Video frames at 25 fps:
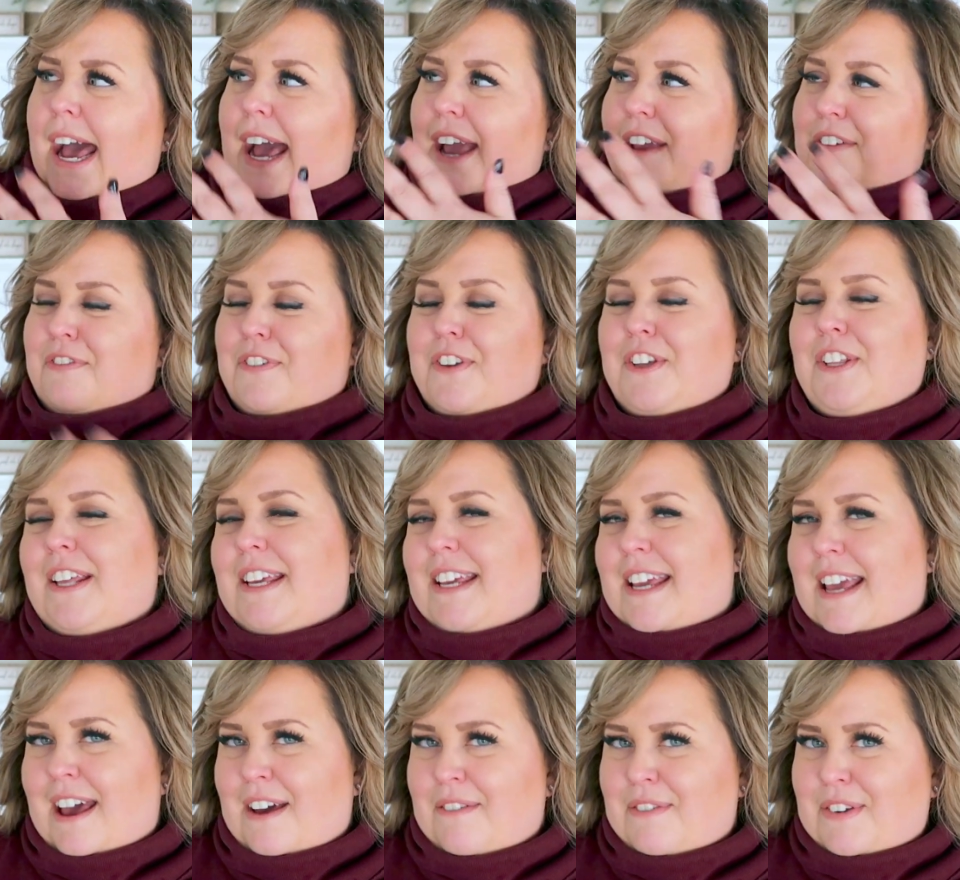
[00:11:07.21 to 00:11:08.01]
I feel
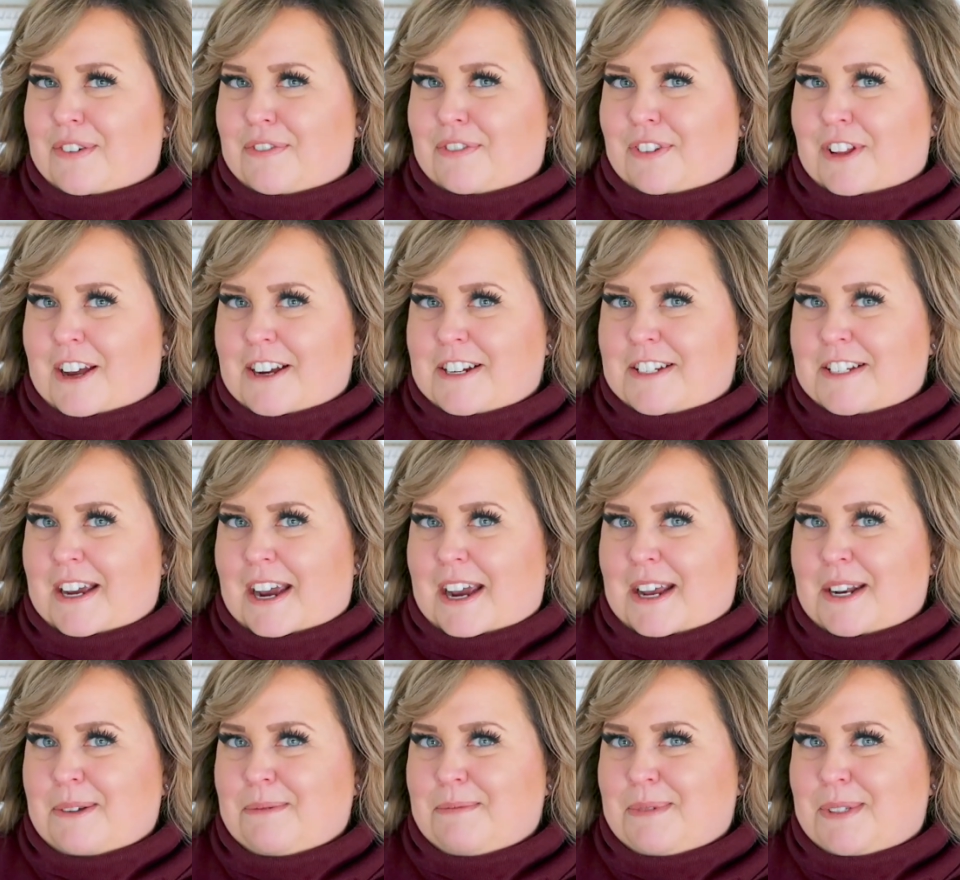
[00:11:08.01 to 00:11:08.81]
like having flocked
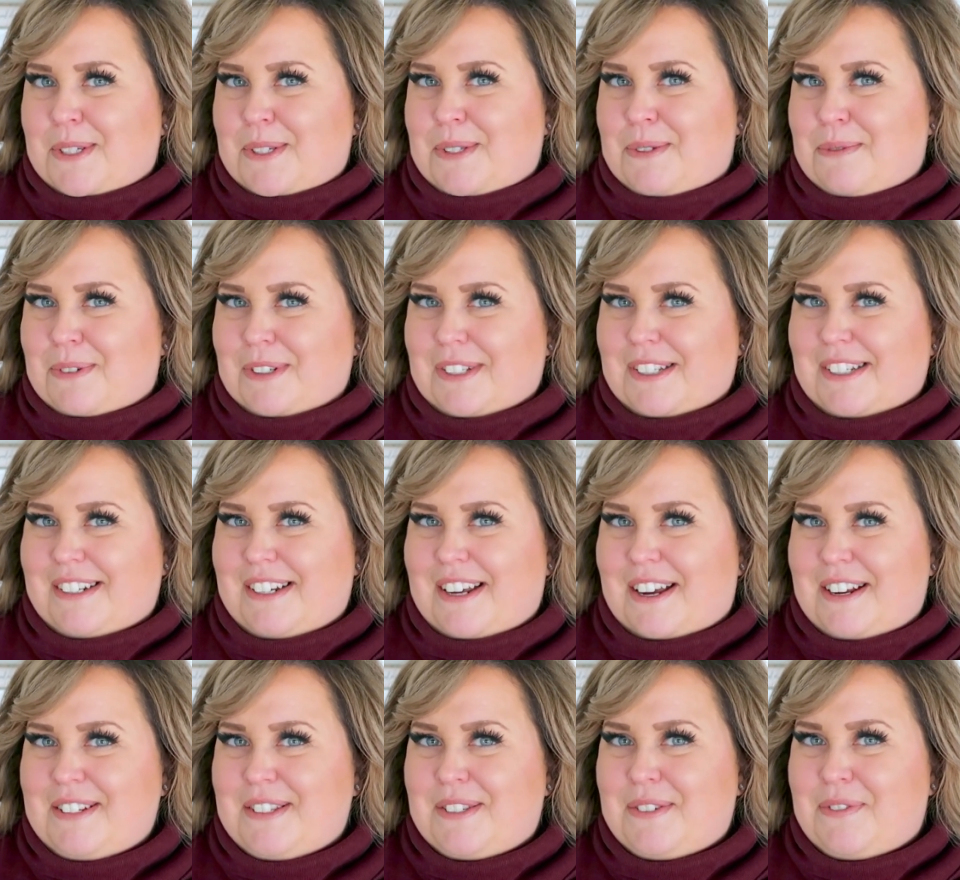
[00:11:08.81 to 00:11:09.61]
items is really
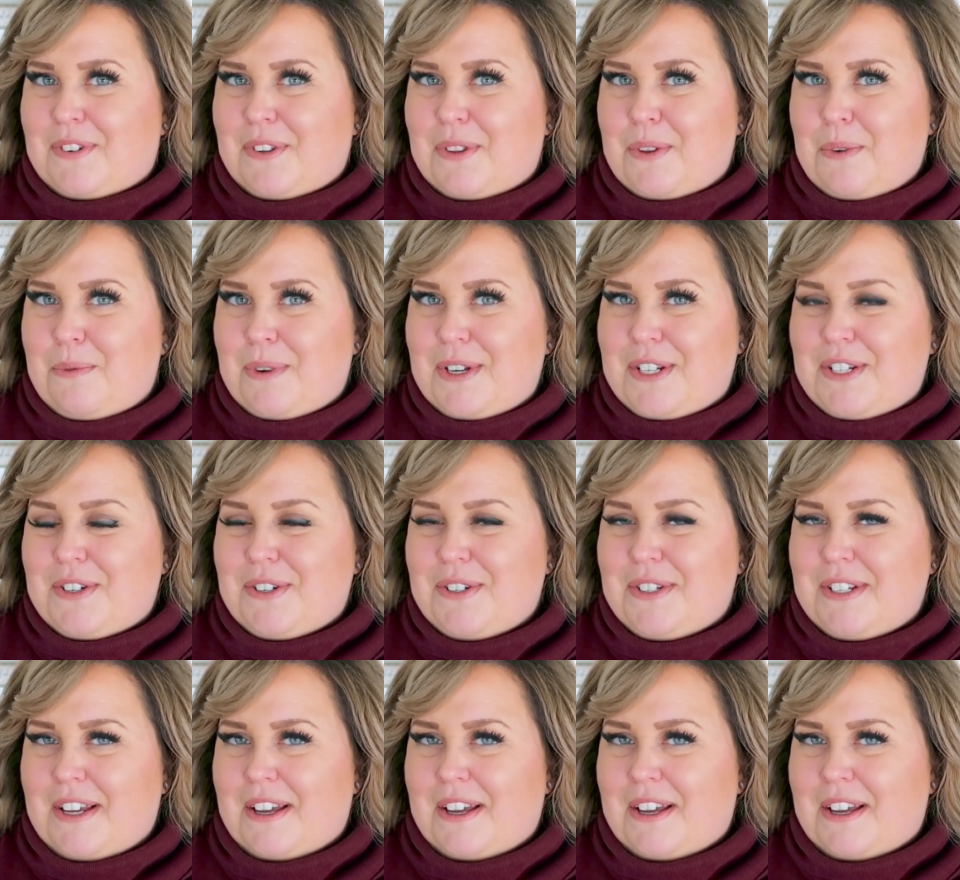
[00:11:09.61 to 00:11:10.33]
nice for the winter